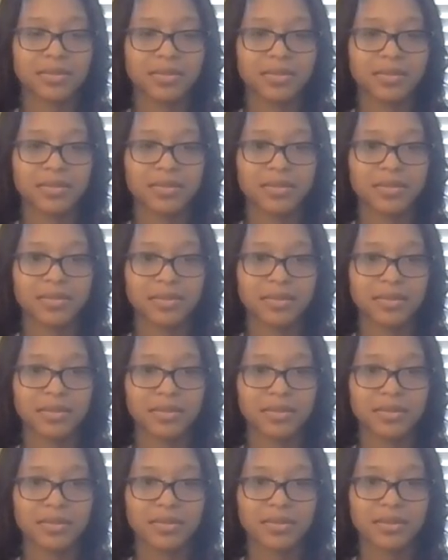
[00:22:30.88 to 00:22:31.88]

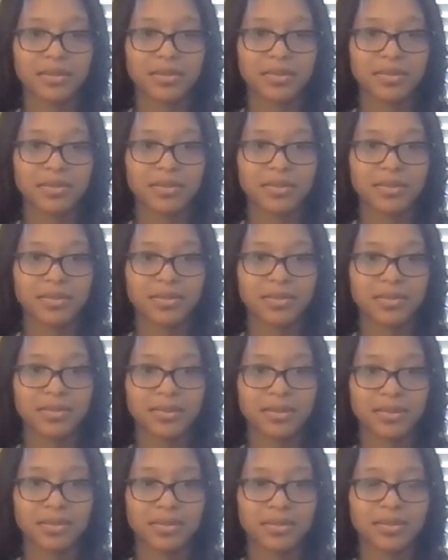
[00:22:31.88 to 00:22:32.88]

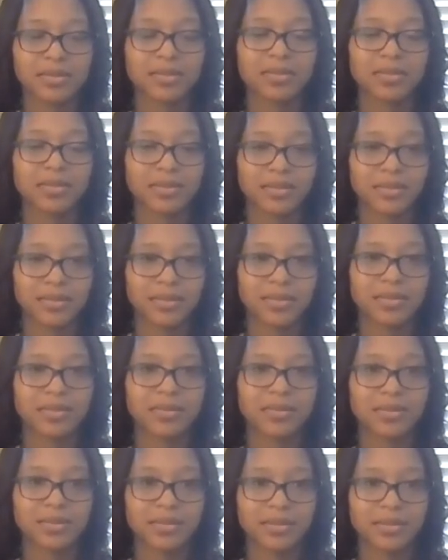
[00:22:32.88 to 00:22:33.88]

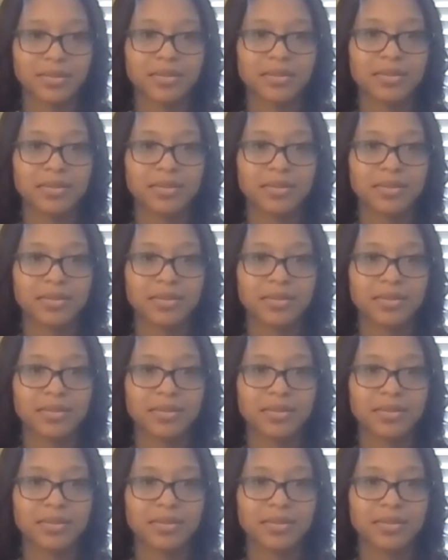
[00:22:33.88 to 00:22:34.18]
No words are spoken by the person on screen.